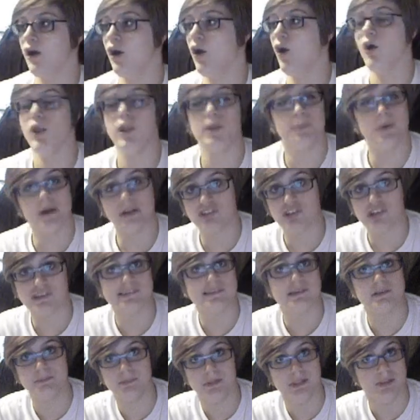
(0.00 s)
all about
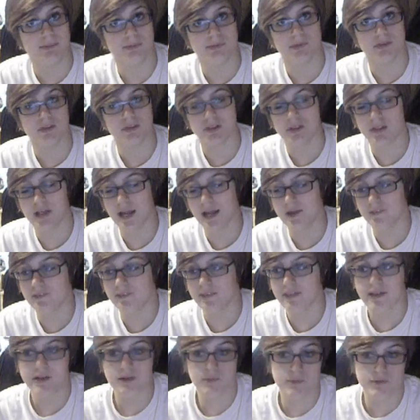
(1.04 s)
Justin Bieber.
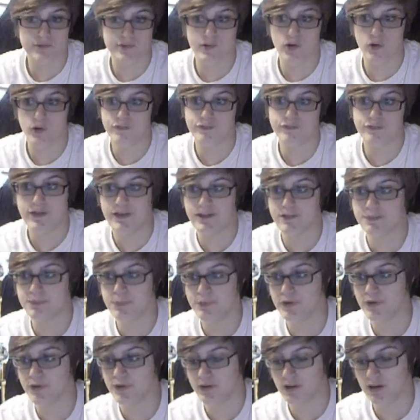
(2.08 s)
Everything was on
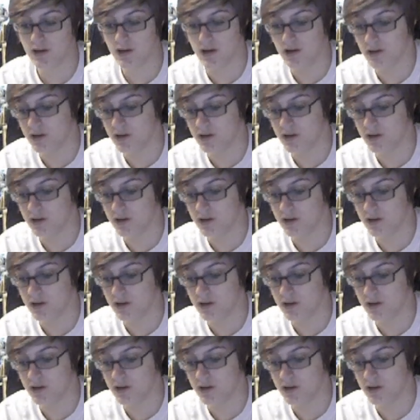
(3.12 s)
Facebook.